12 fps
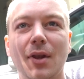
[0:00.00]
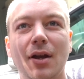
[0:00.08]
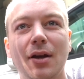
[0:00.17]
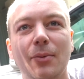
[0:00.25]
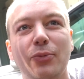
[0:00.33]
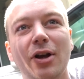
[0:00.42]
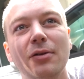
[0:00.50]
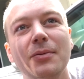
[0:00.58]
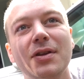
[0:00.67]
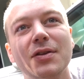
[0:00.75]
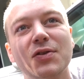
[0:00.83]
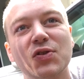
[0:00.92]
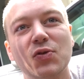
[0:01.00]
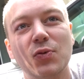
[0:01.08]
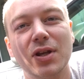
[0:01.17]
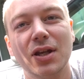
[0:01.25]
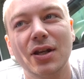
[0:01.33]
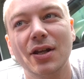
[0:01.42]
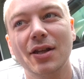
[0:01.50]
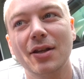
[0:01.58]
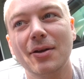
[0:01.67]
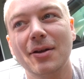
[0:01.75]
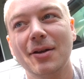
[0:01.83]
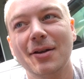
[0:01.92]
Uh, probably the swing in
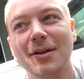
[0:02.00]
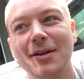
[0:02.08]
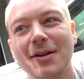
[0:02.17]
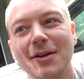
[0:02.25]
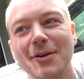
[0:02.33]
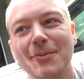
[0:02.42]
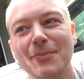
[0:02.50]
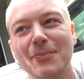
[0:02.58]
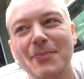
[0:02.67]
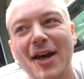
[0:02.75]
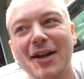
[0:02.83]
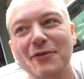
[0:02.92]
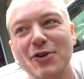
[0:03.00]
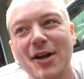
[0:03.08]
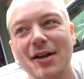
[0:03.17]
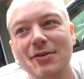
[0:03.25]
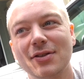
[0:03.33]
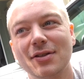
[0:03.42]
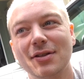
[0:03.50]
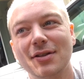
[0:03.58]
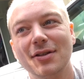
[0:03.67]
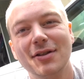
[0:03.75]
the um, back of your house